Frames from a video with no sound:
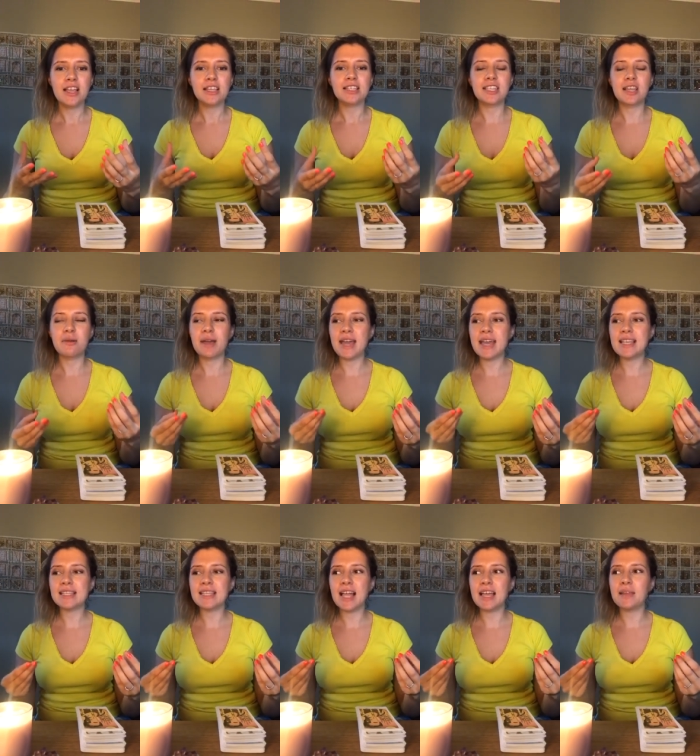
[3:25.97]
So it
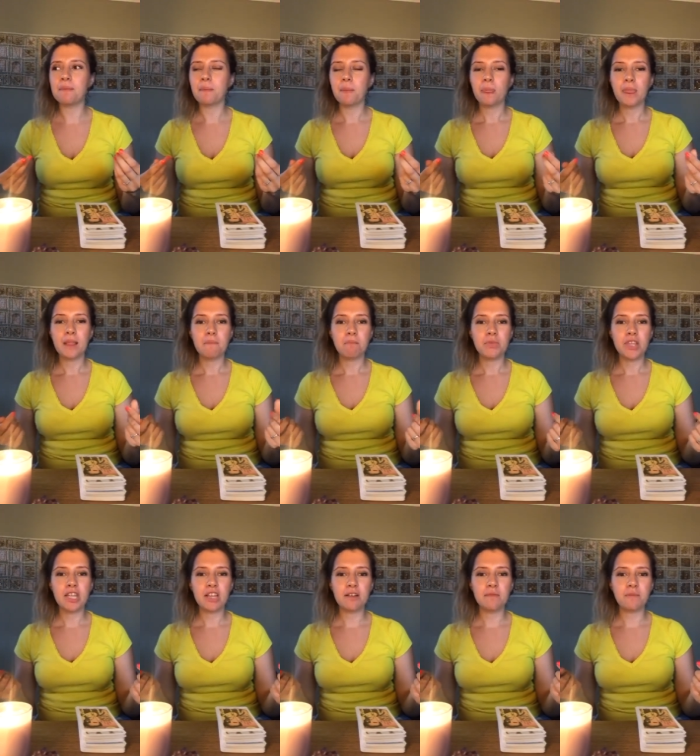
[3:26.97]
is like
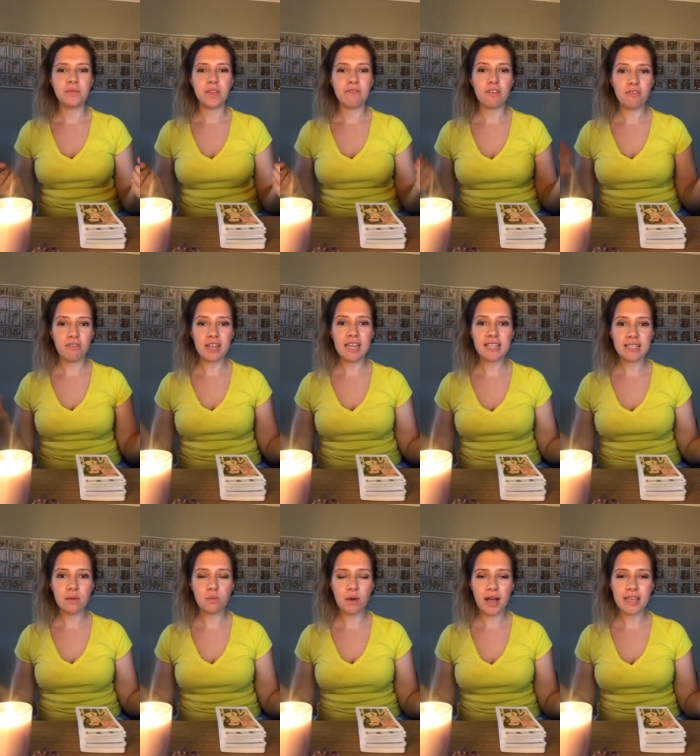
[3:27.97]
you know the
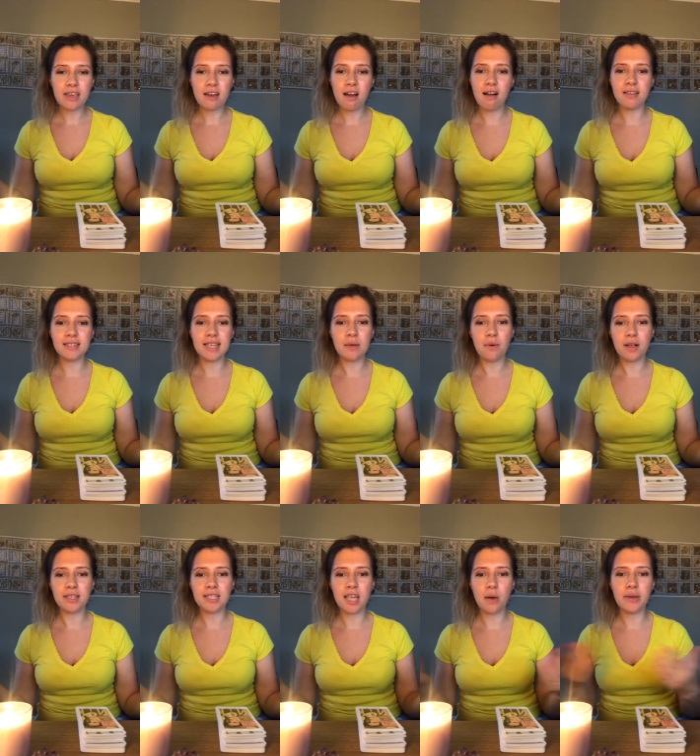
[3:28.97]
reason why you can't see
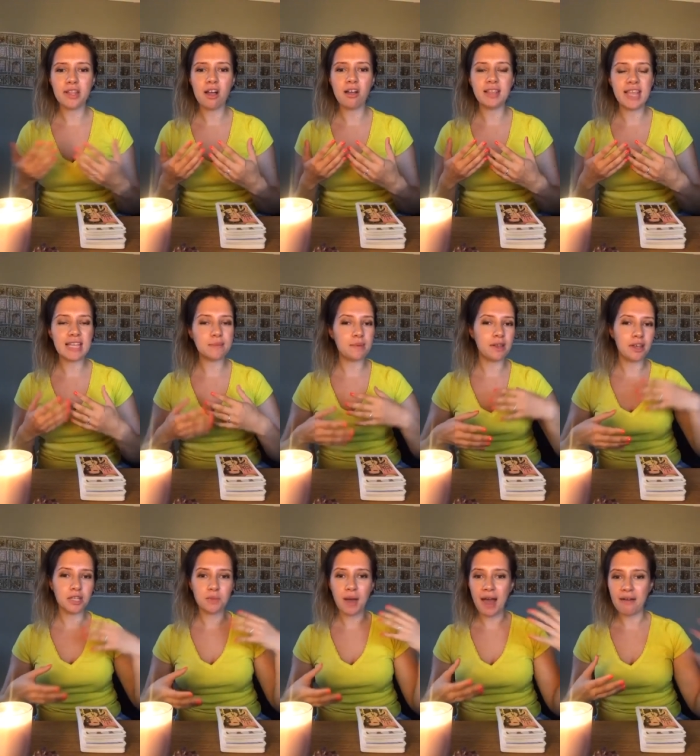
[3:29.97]
what's going on is
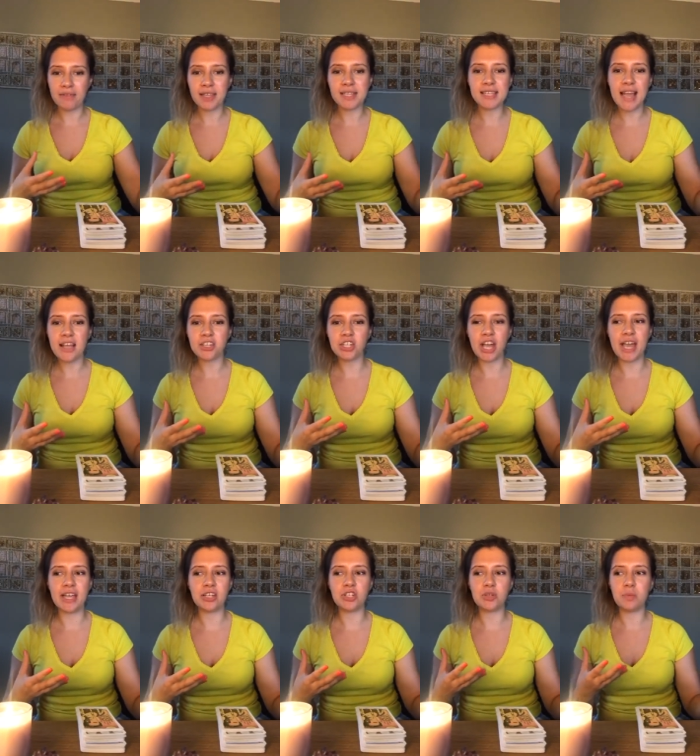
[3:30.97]
because we're having a set
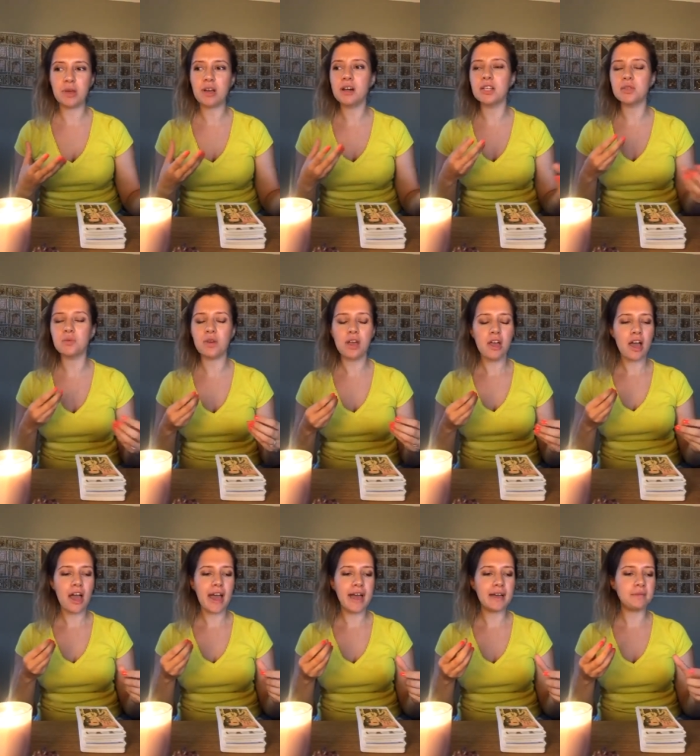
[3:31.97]
change because
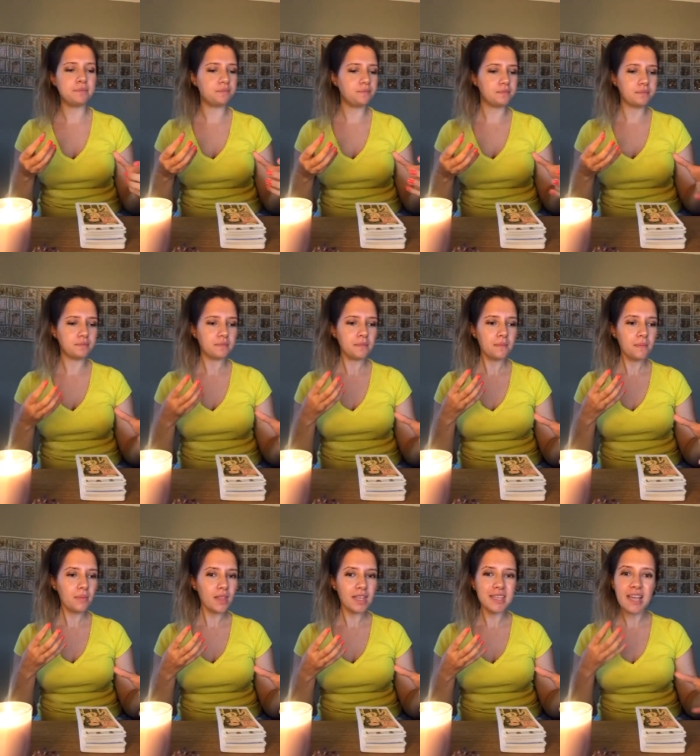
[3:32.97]
um
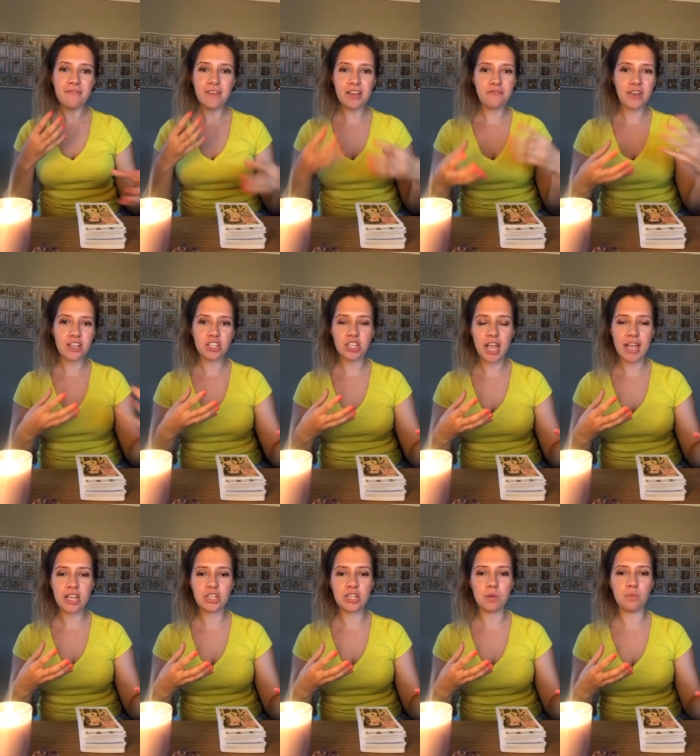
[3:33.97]
yeah they're, they're
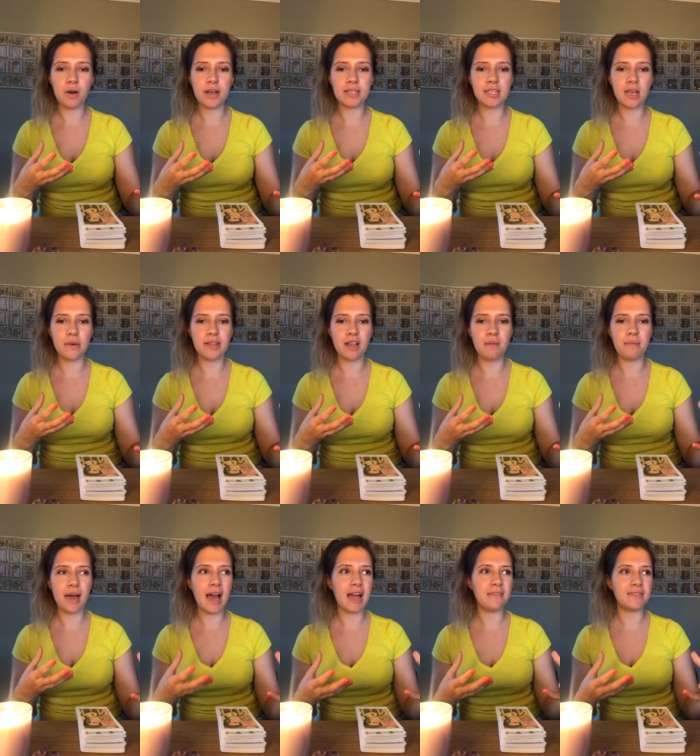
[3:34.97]
changing what is going on
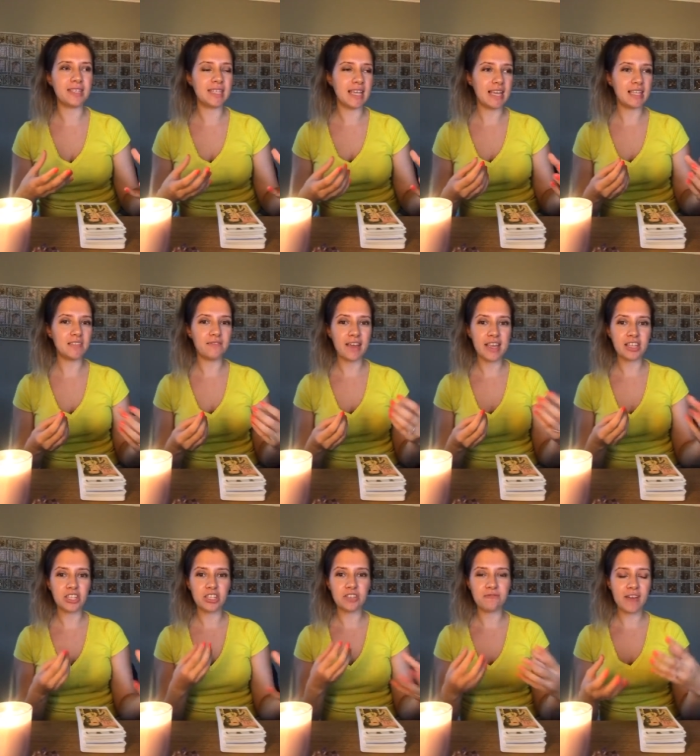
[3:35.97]
behind the scenes they're
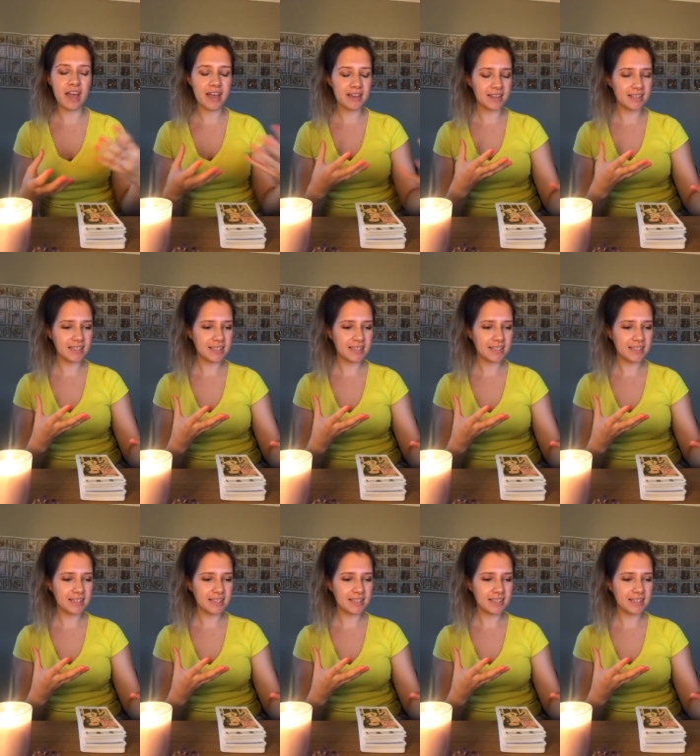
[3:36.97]
they're